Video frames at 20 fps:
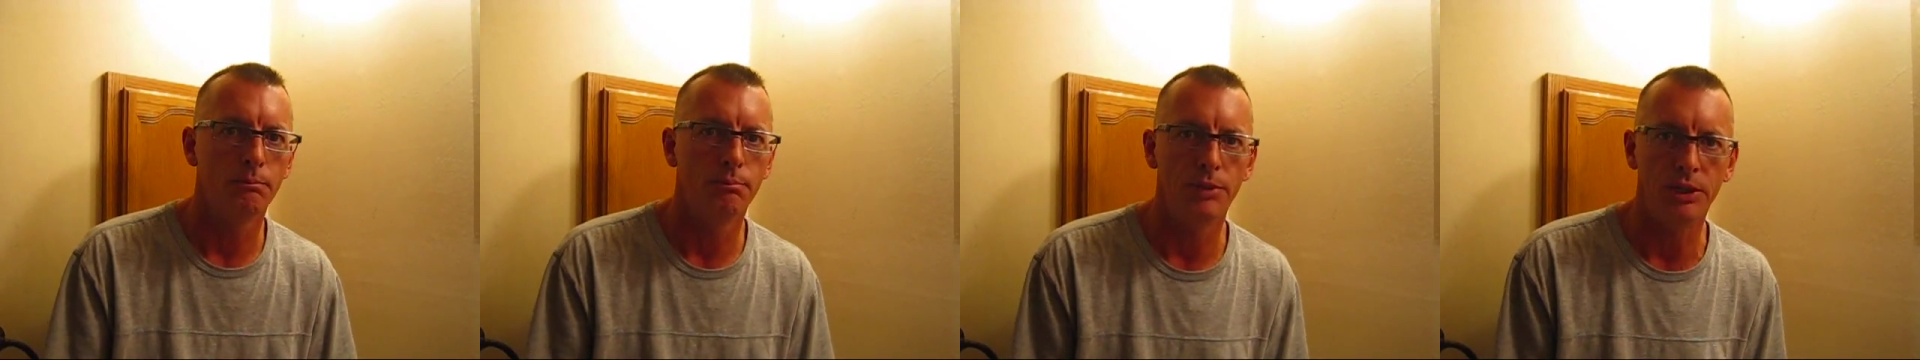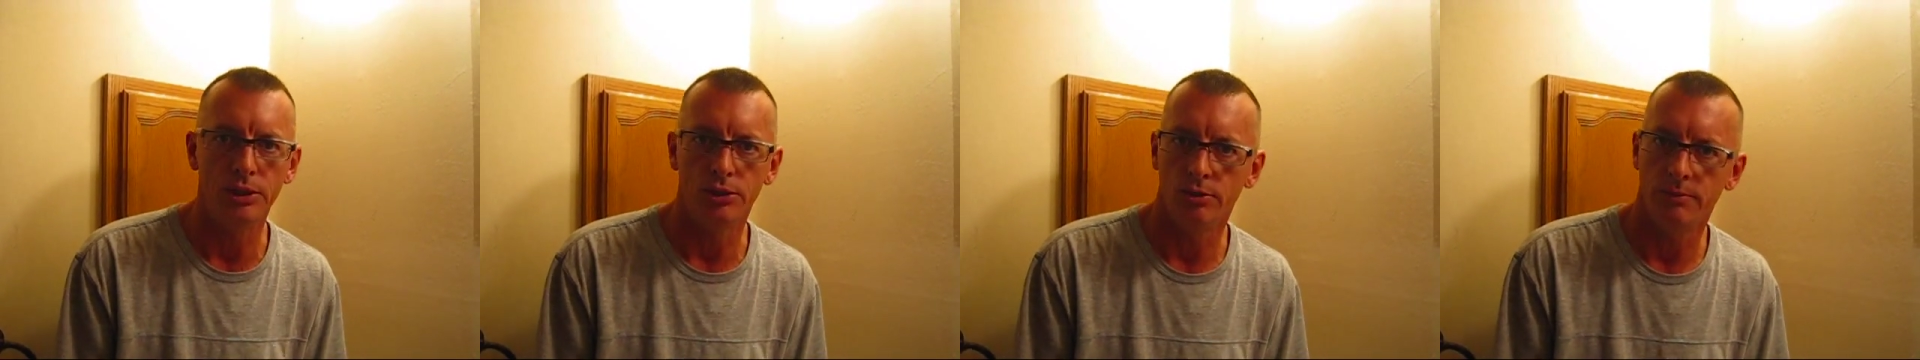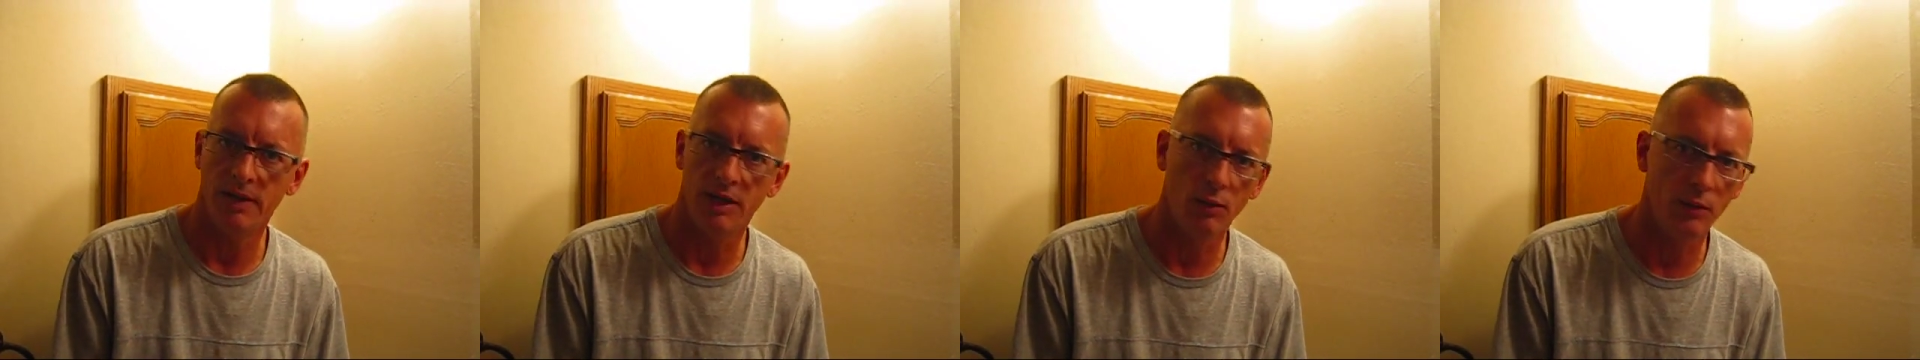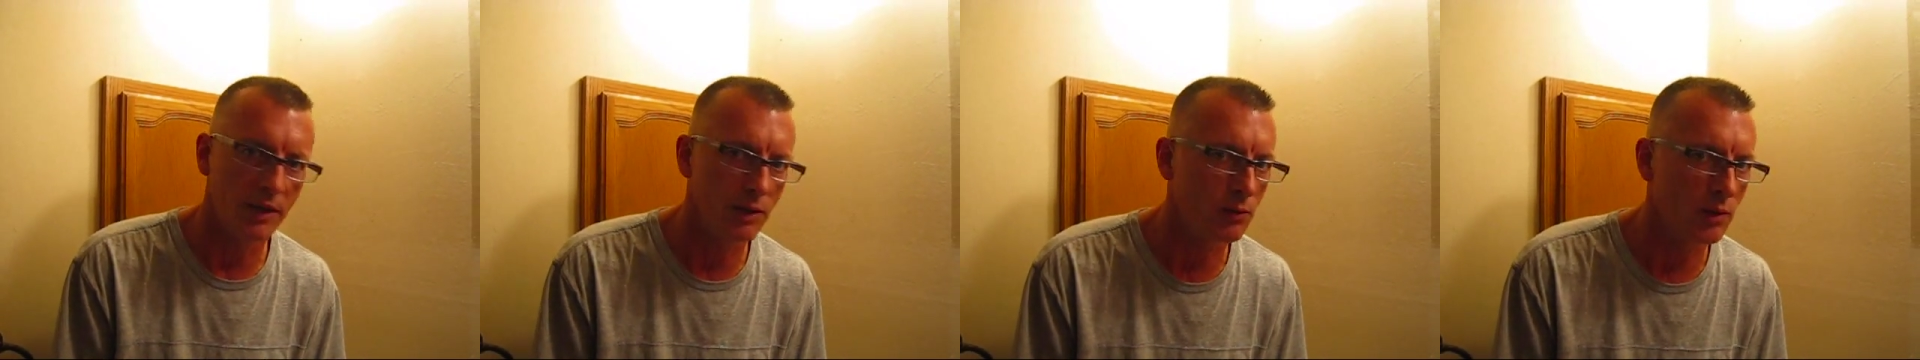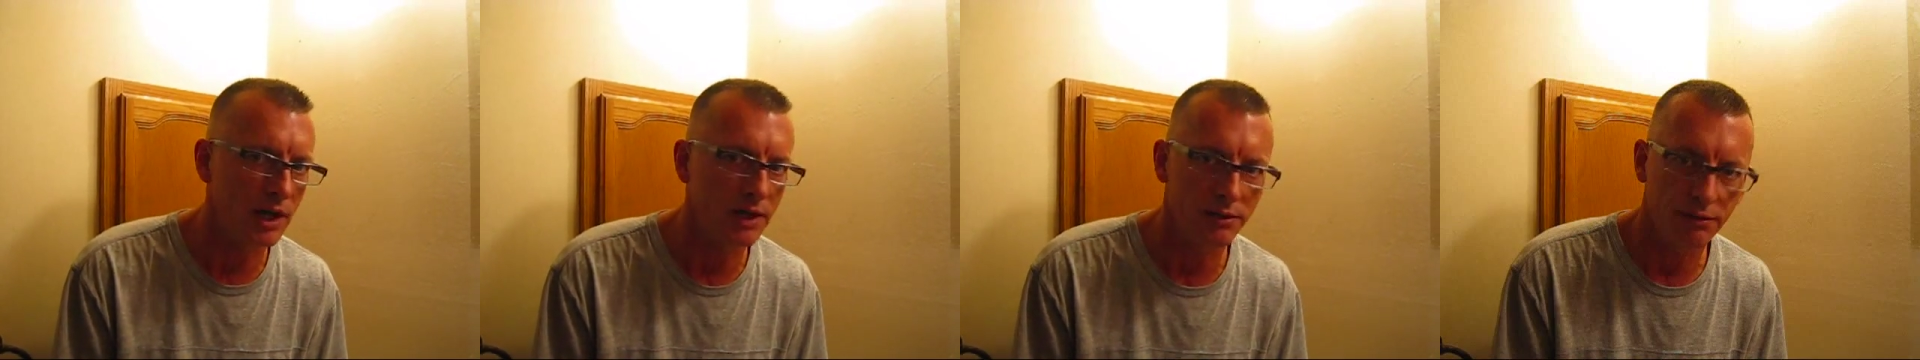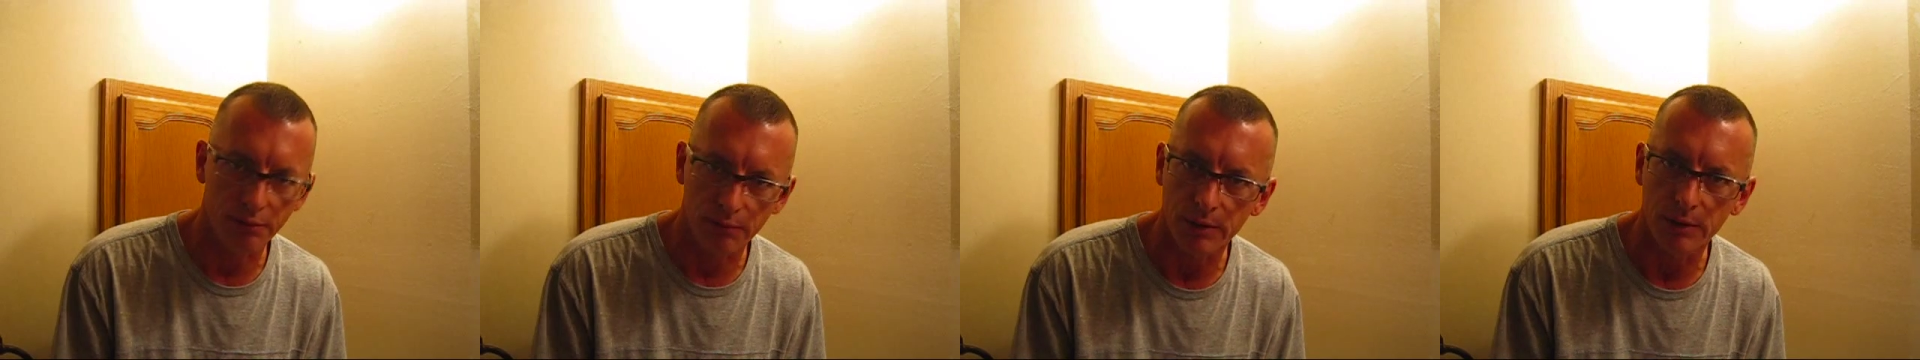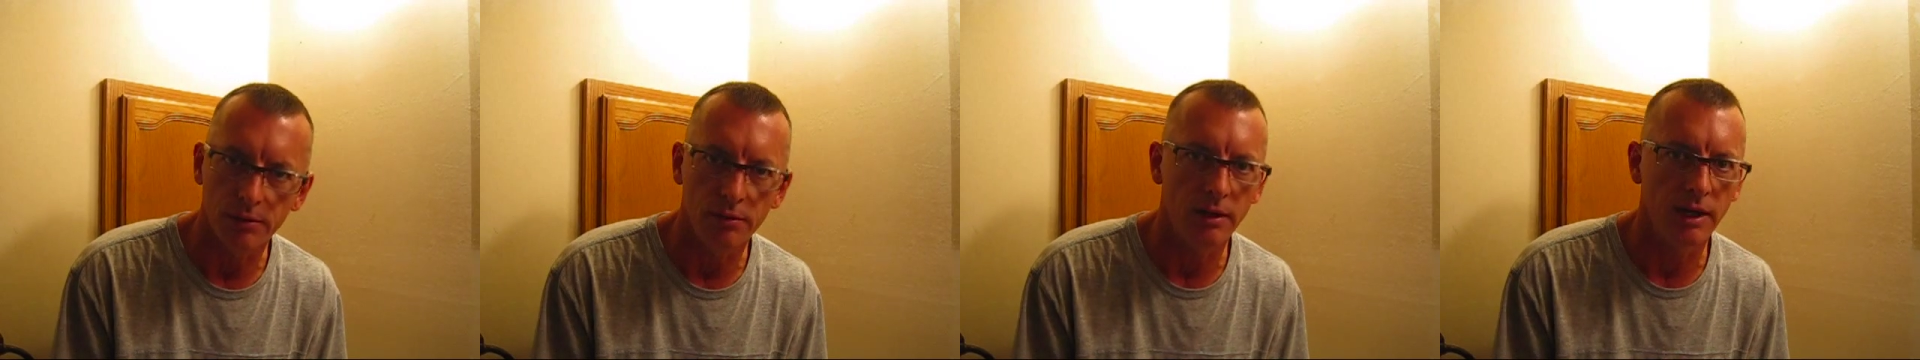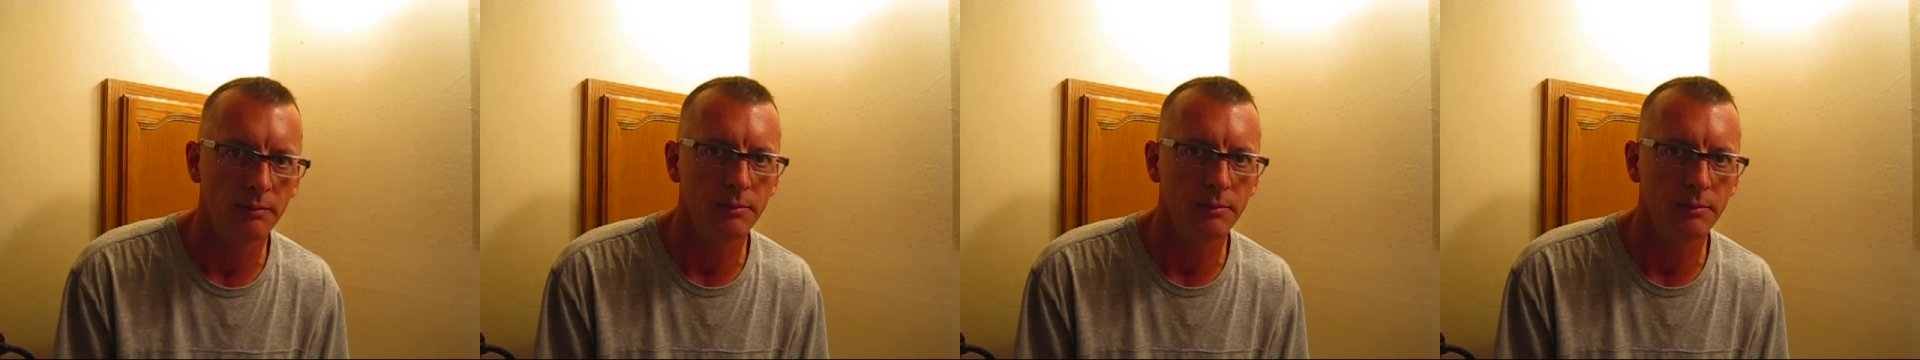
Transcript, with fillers: boom, it went right through.